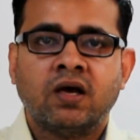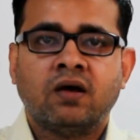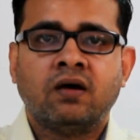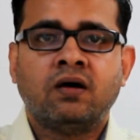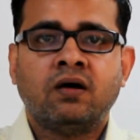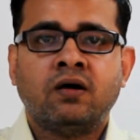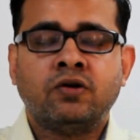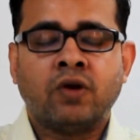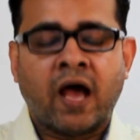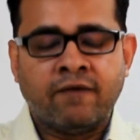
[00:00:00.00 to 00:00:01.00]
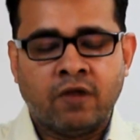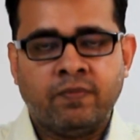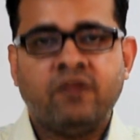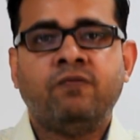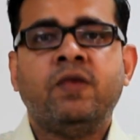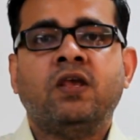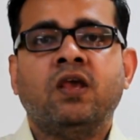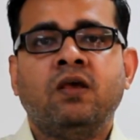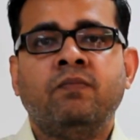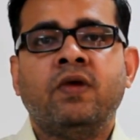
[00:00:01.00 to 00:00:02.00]
I will be
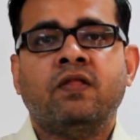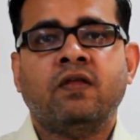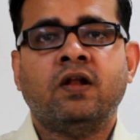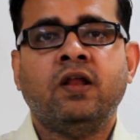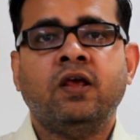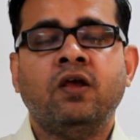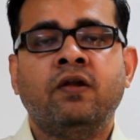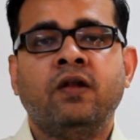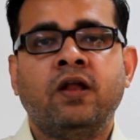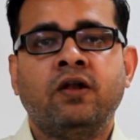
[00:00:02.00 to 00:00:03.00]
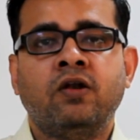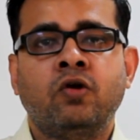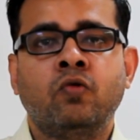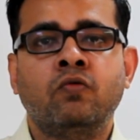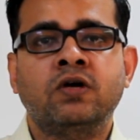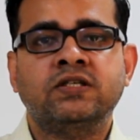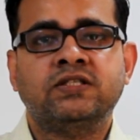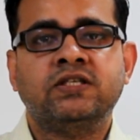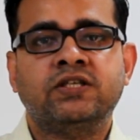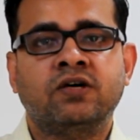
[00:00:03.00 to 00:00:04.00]
speaking basically related towards
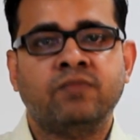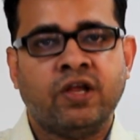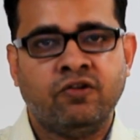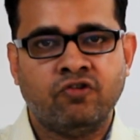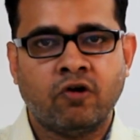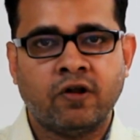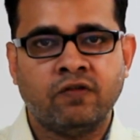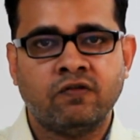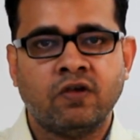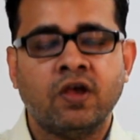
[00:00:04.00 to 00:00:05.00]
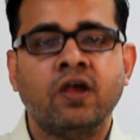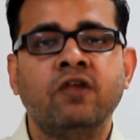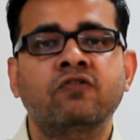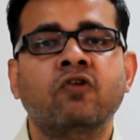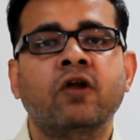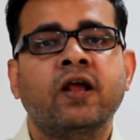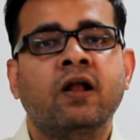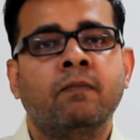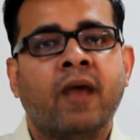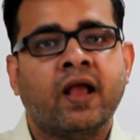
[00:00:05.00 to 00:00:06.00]
the term insurance,
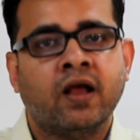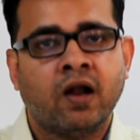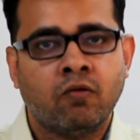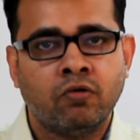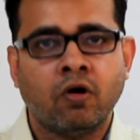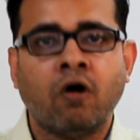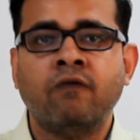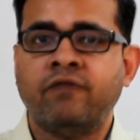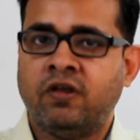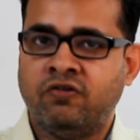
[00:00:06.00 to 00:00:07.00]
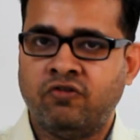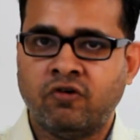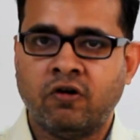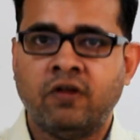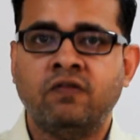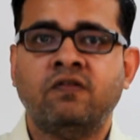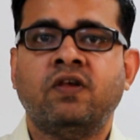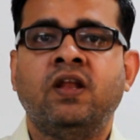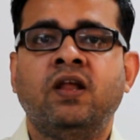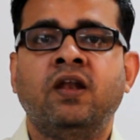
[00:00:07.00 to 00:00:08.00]
historical background of insurance
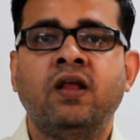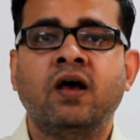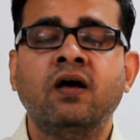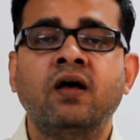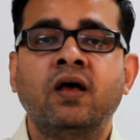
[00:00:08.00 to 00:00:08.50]
in India.